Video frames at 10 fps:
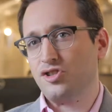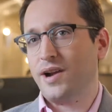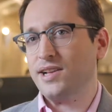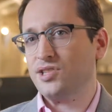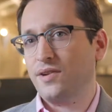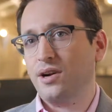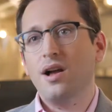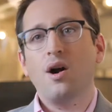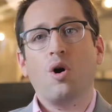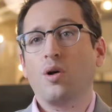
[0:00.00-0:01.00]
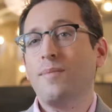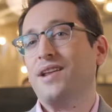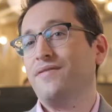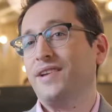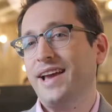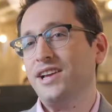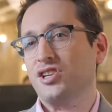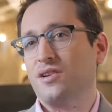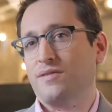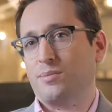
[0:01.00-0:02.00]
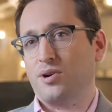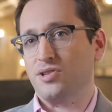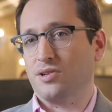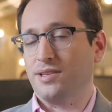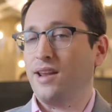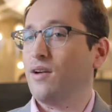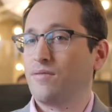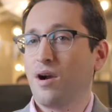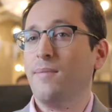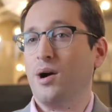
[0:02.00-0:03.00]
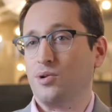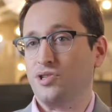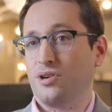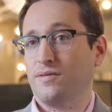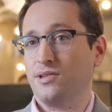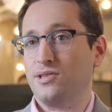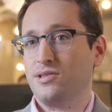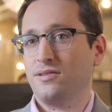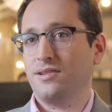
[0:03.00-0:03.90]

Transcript: the transfer, or modification of their personal data from our servers.